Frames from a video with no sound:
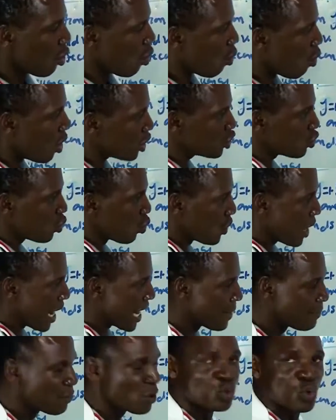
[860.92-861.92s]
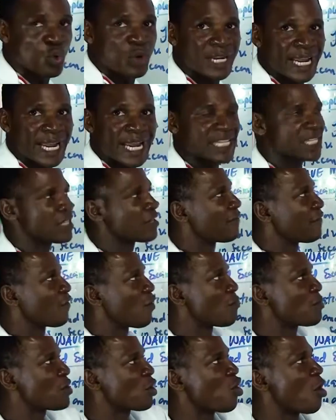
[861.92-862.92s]
what we are able to get
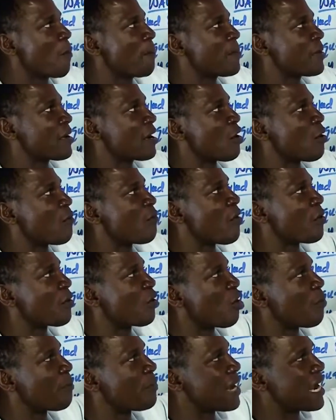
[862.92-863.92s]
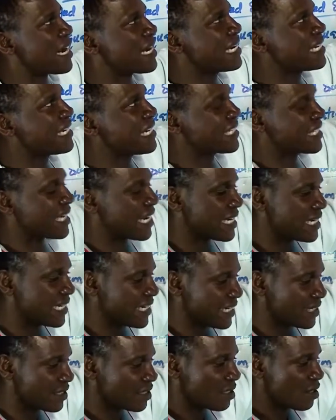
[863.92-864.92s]
from the comparing this and
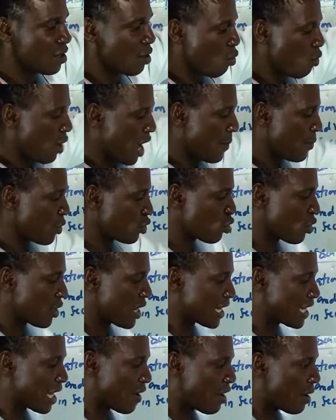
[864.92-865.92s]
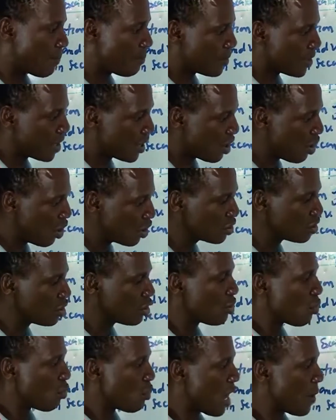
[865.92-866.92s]
this. We are able to get our period.
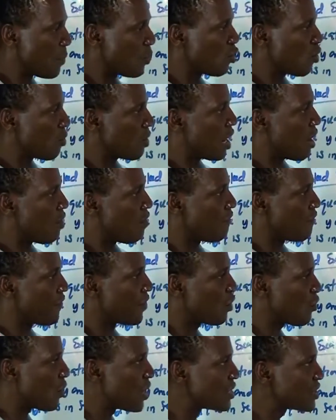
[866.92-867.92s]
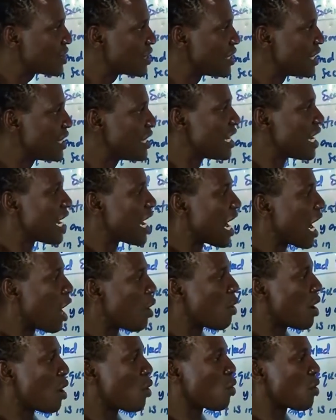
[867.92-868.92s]
We are able to get our frequency,
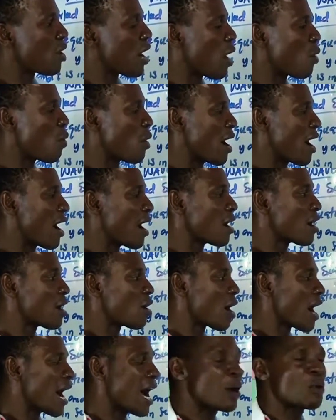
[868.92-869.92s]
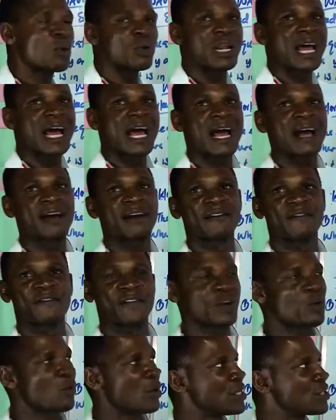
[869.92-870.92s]
our angular
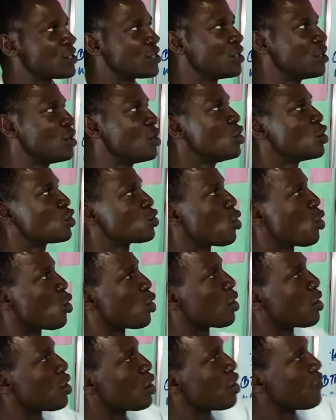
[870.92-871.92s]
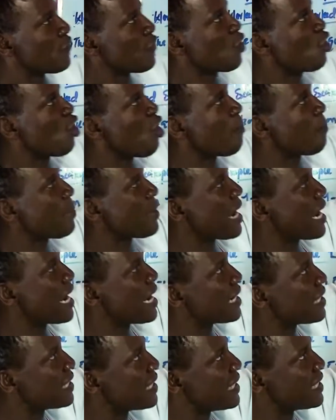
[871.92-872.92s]
frequency. So if you
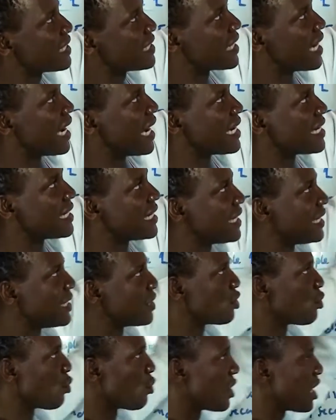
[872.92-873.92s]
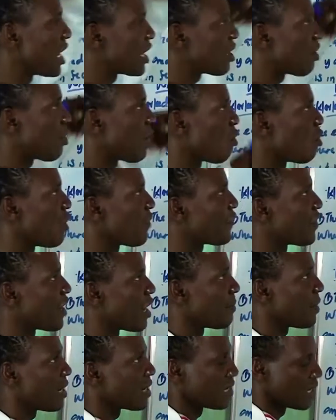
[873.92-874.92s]
compare this and this, we get our wave
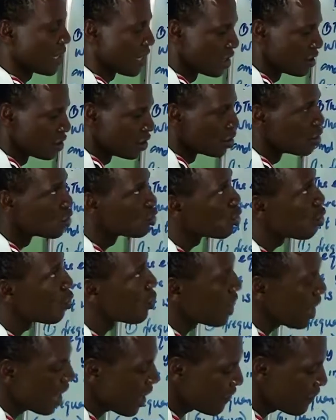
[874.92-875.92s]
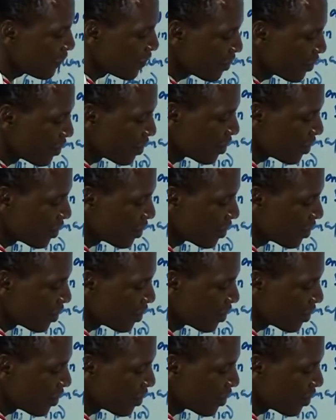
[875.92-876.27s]
number there. So we have